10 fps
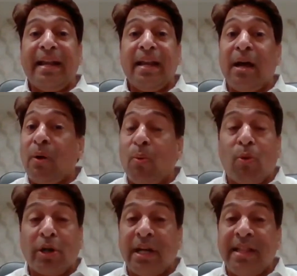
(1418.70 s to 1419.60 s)
And
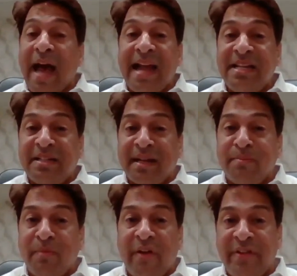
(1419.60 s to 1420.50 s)
what are the
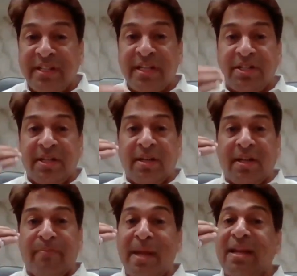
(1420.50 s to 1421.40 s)
item which is
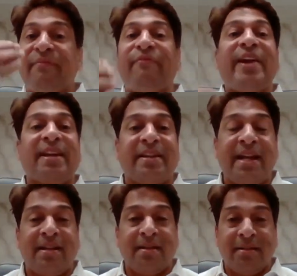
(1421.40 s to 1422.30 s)
being
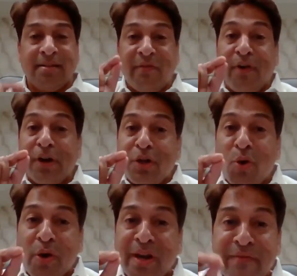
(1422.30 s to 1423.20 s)
affected? For
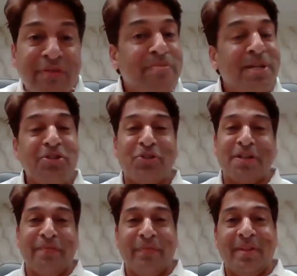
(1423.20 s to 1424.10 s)
your
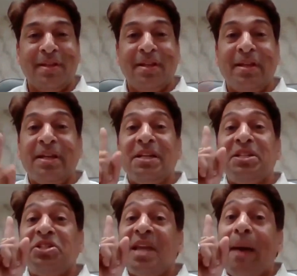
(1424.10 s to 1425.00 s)
information,
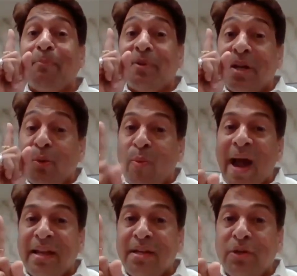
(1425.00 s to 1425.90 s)
Chapter
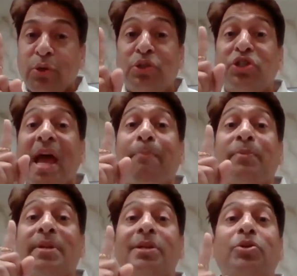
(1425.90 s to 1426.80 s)
1 to
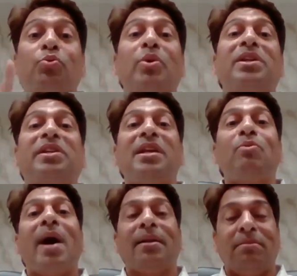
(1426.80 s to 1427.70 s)
Chapter
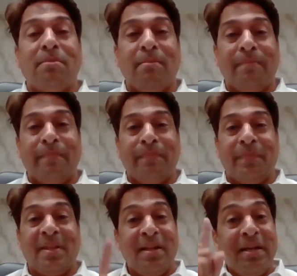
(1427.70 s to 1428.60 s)
21.
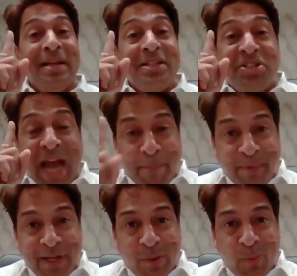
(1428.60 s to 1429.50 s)

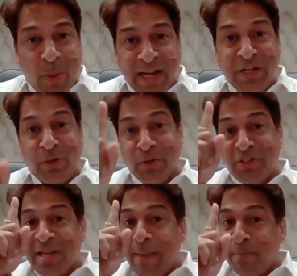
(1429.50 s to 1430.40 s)
Chapter 1
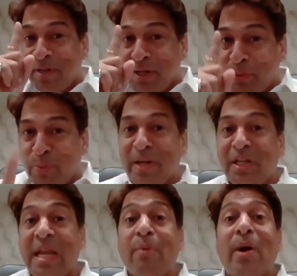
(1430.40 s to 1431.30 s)
to Chapter
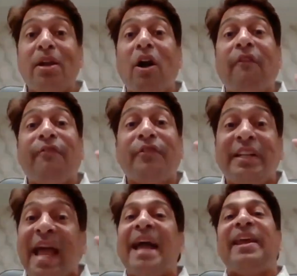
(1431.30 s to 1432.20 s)
21 of
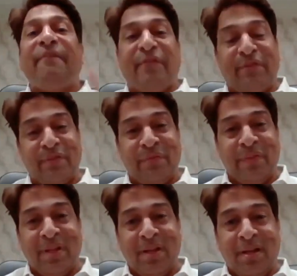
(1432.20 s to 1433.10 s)
tariff